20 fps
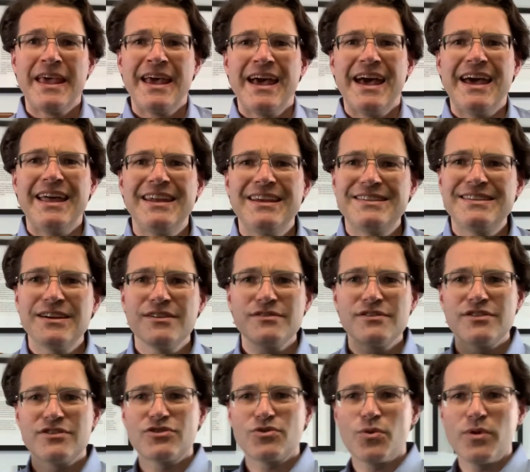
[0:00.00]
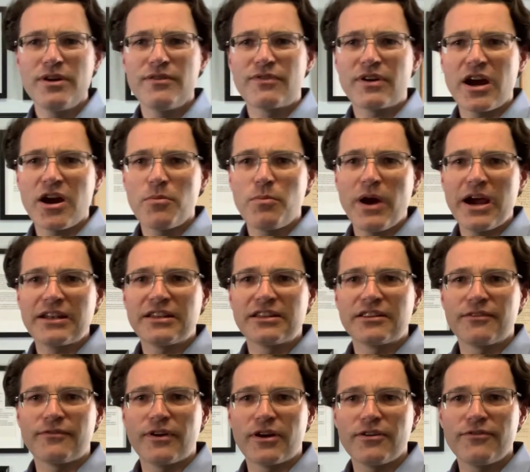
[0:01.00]
And it tells the story of chiropractic, the
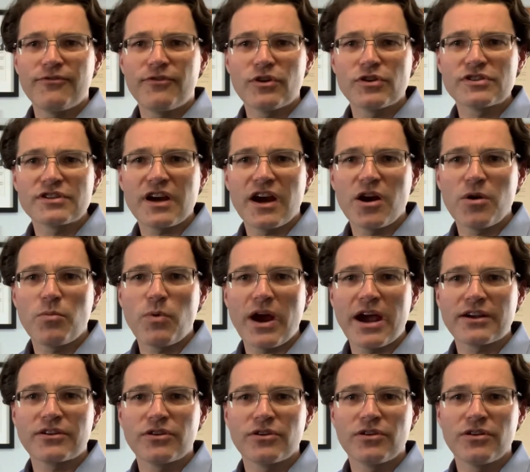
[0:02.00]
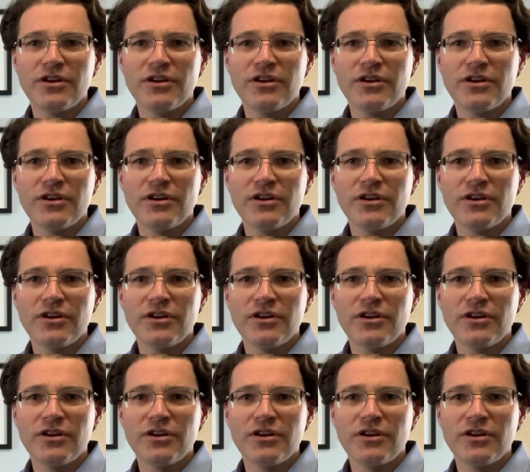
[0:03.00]
very first chiropractor,